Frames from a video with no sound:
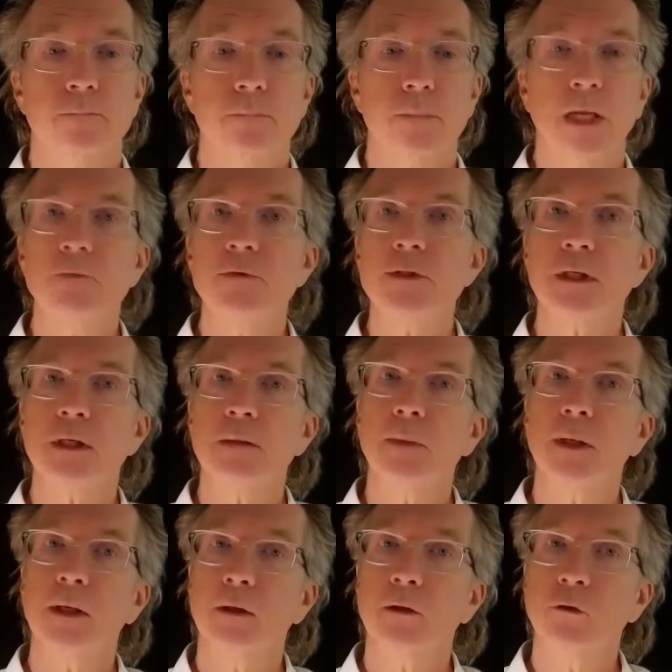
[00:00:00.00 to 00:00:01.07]
Every time
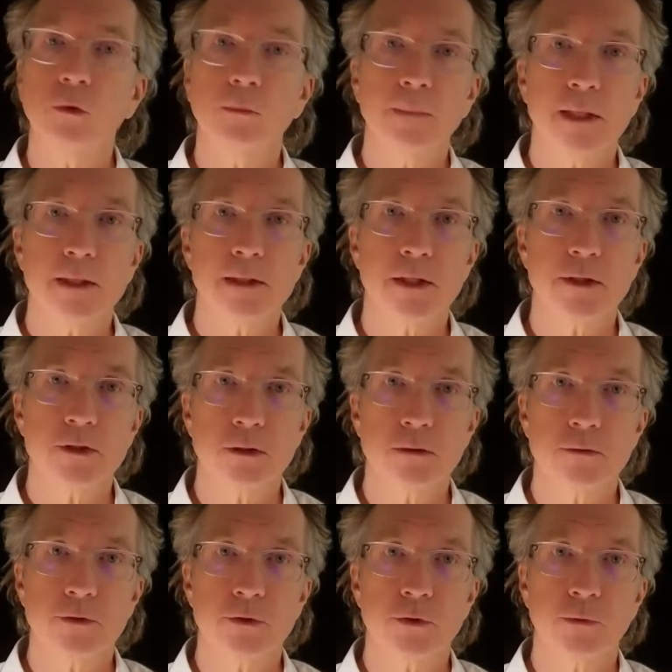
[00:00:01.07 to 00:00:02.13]
I do a
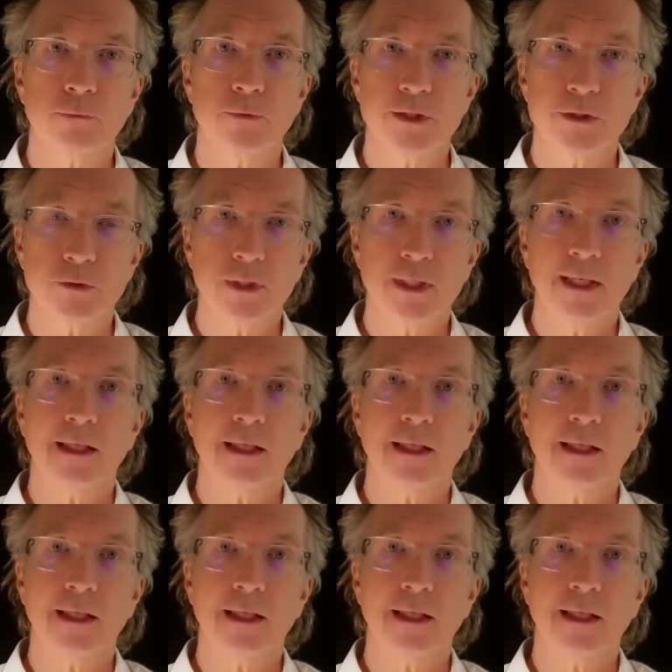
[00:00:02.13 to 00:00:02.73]
meditation retreat,